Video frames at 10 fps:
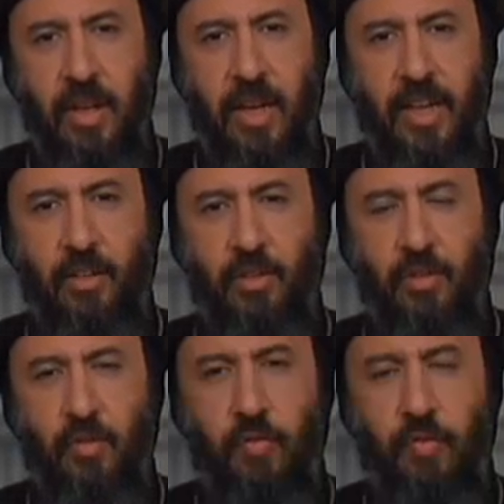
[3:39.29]
and
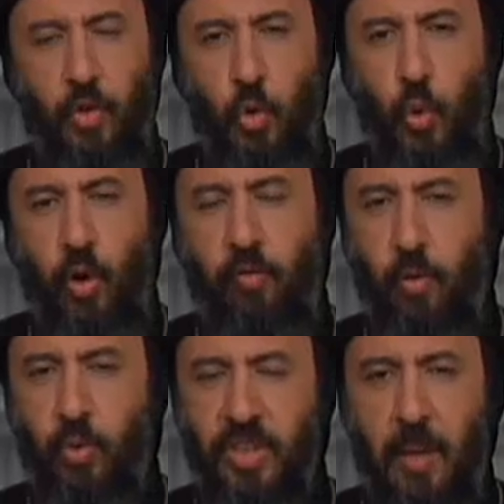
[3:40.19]
view of
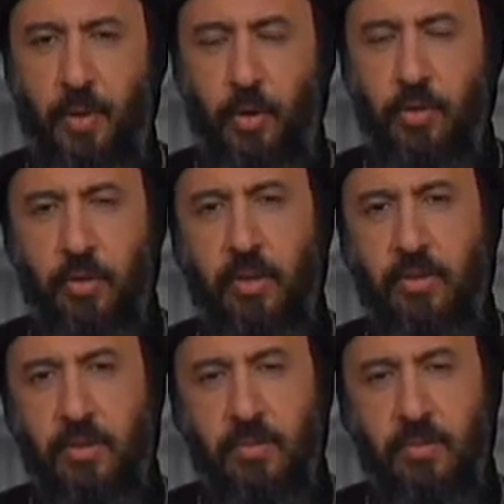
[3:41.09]
what was happening on the ground.